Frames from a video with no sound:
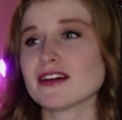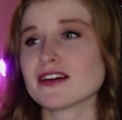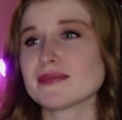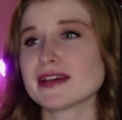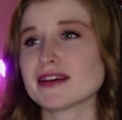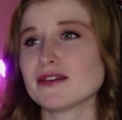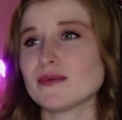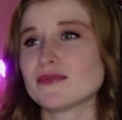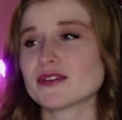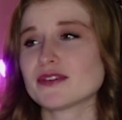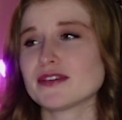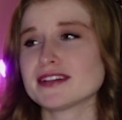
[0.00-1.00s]
not gonna make it home
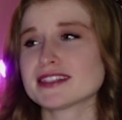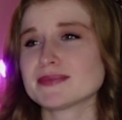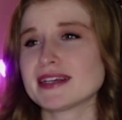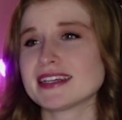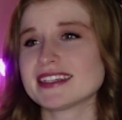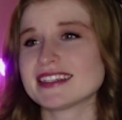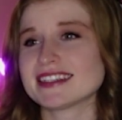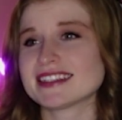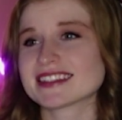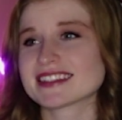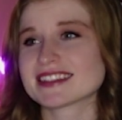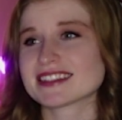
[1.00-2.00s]
for Christmas.
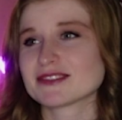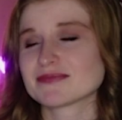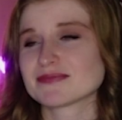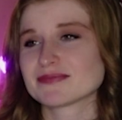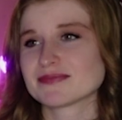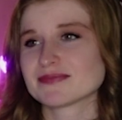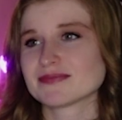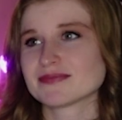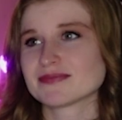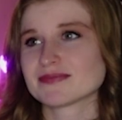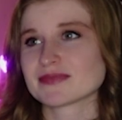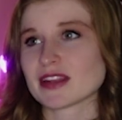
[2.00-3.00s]

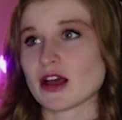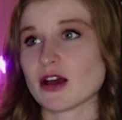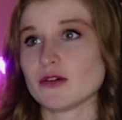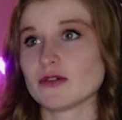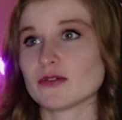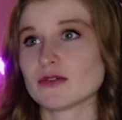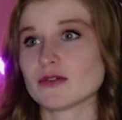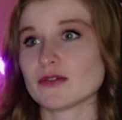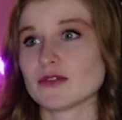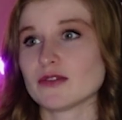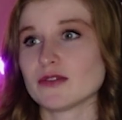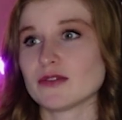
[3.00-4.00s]
Oh,
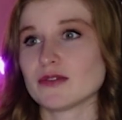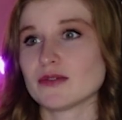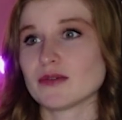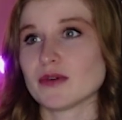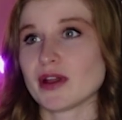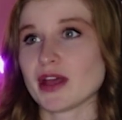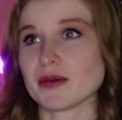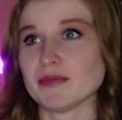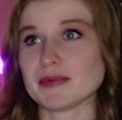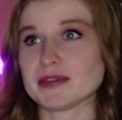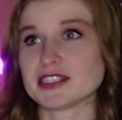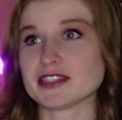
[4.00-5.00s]
okay.
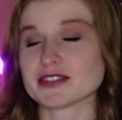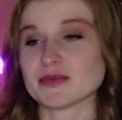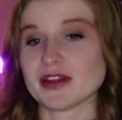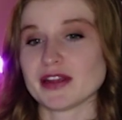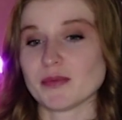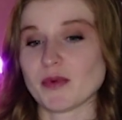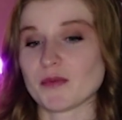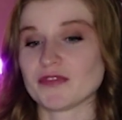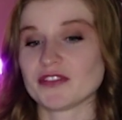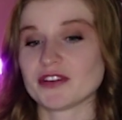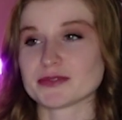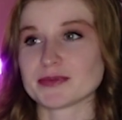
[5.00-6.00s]
Maybe she doesn't want him home
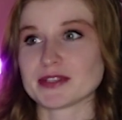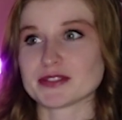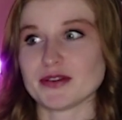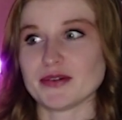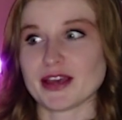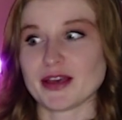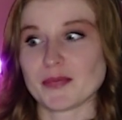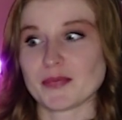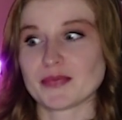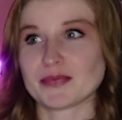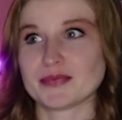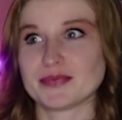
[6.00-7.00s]
for Christmas. Okay.
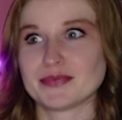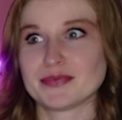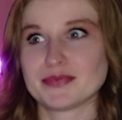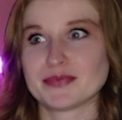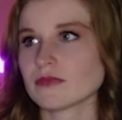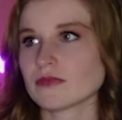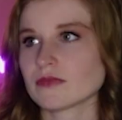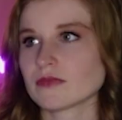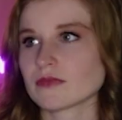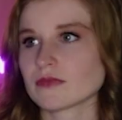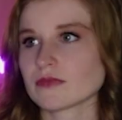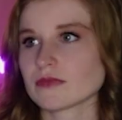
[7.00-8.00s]

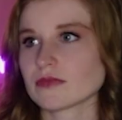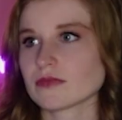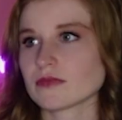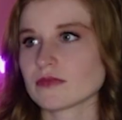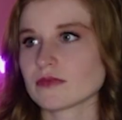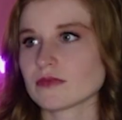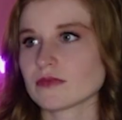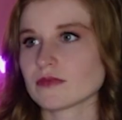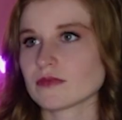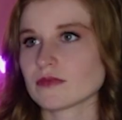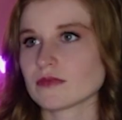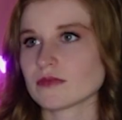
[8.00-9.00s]

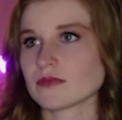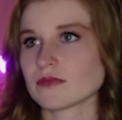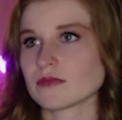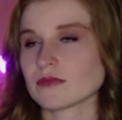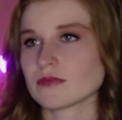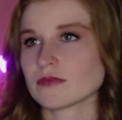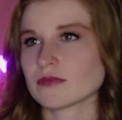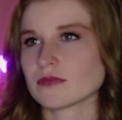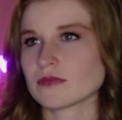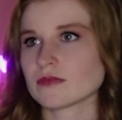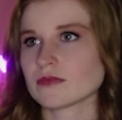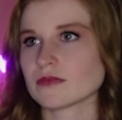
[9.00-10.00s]

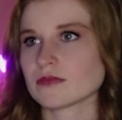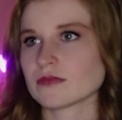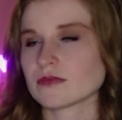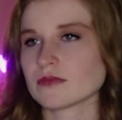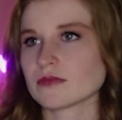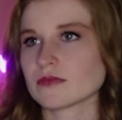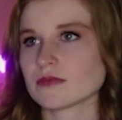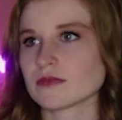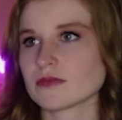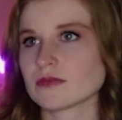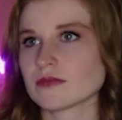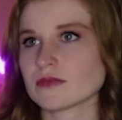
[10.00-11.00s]
Hey, I'm John
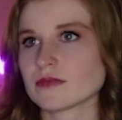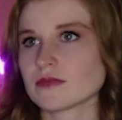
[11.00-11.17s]
McClane.